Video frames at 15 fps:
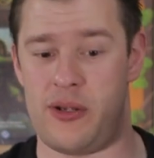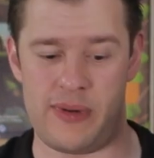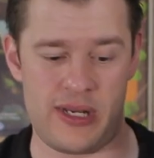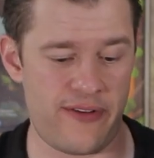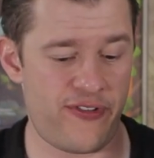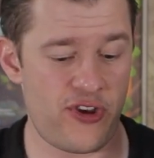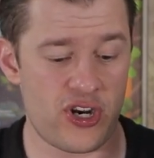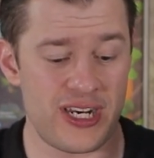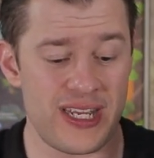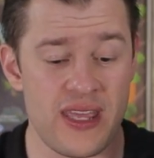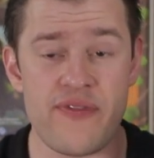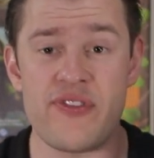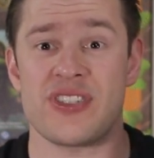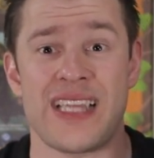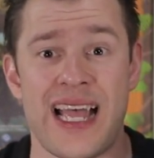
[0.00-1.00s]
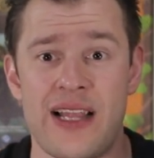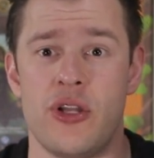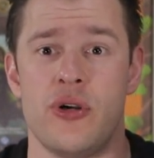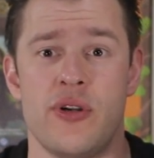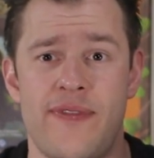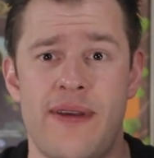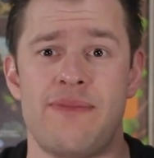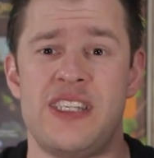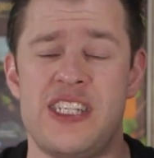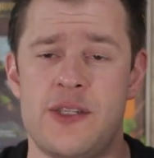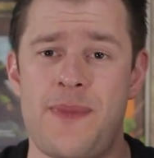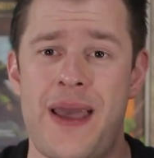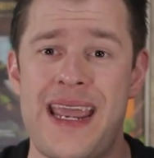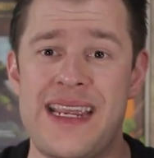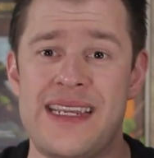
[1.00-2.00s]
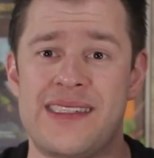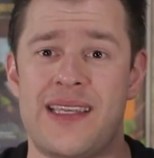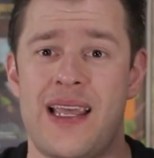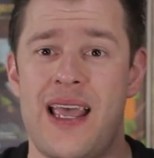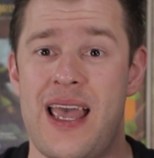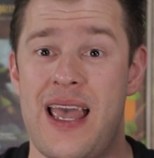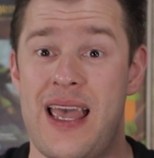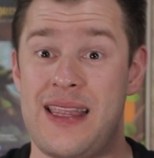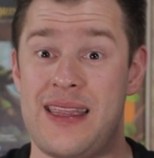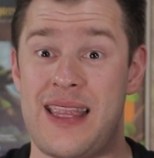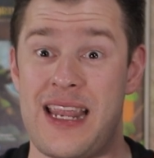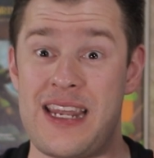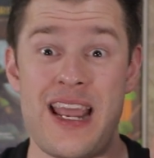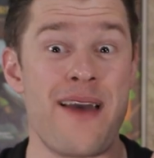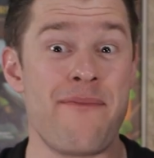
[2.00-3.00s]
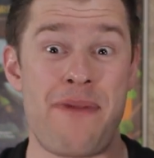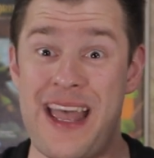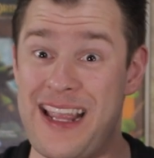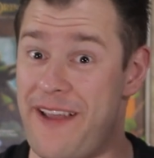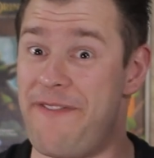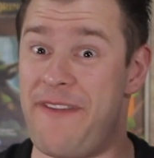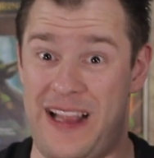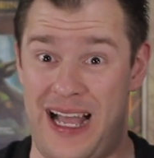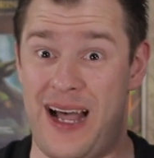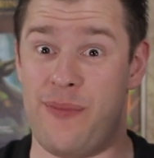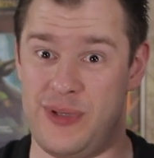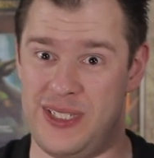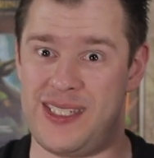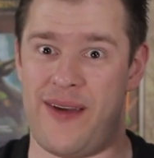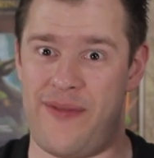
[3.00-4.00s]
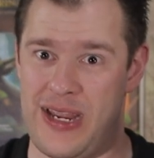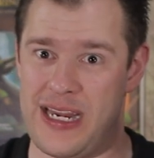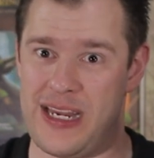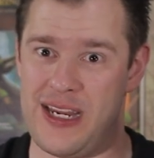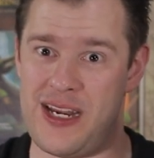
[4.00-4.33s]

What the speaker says: I mean, if you're going to give us that load of empty space, then you better fill it up with something.